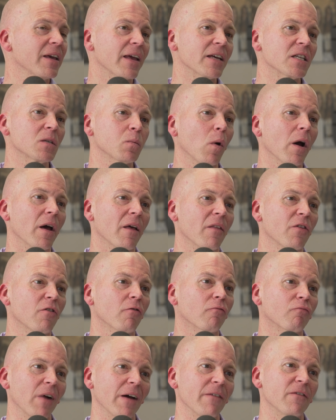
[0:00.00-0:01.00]
Guess what?
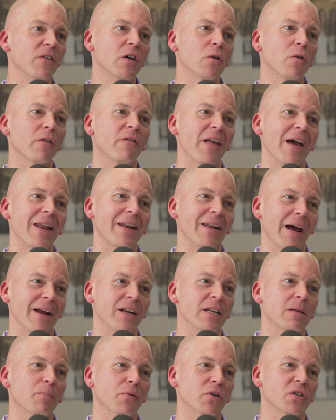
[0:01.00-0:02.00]
The revenue of that
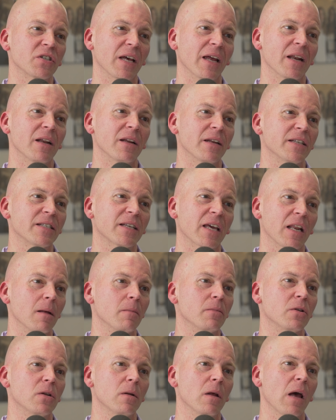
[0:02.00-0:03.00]
90% is
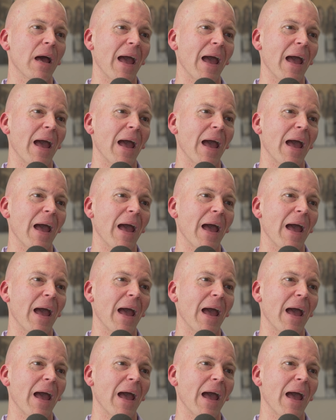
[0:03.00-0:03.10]
going to